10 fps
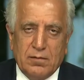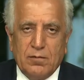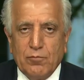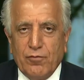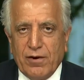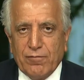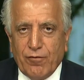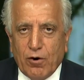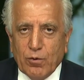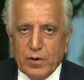moving
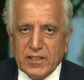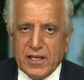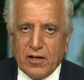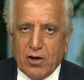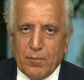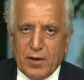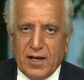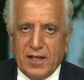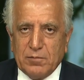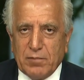forward
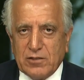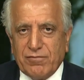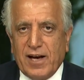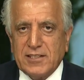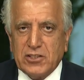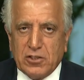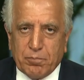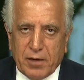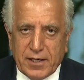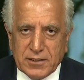economically at much faster
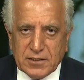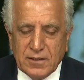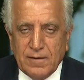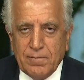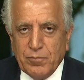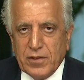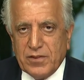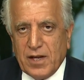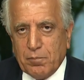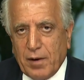pace
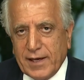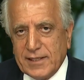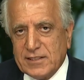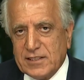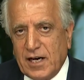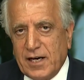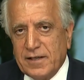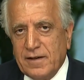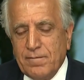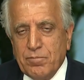than
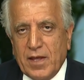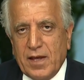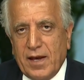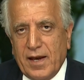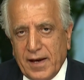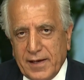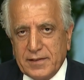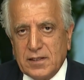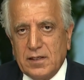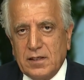Pakistan.
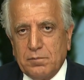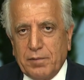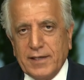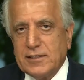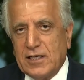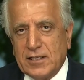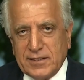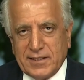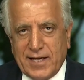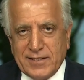And Pakistan's
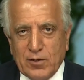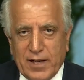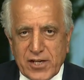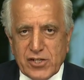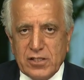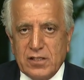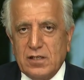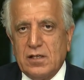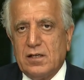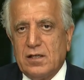
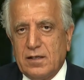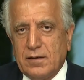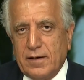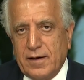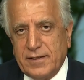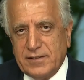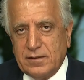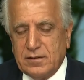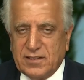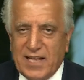isolation
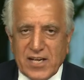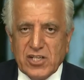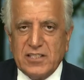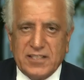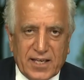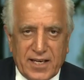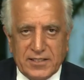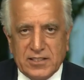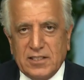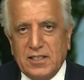and sanctions
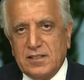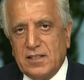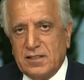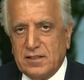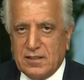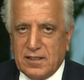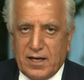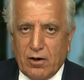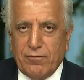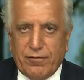against it and
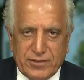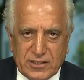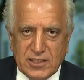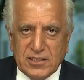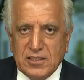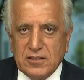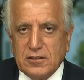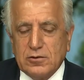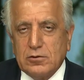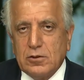cutoff of
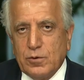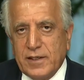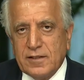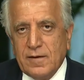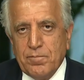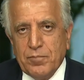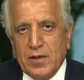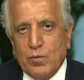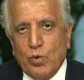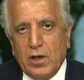assistance to it
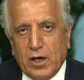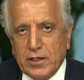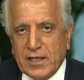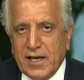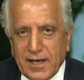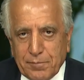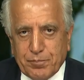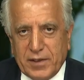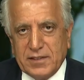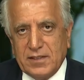will not
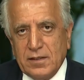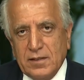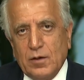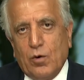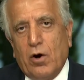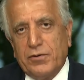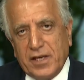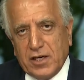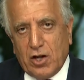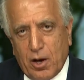help it on the
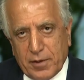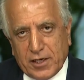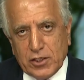economic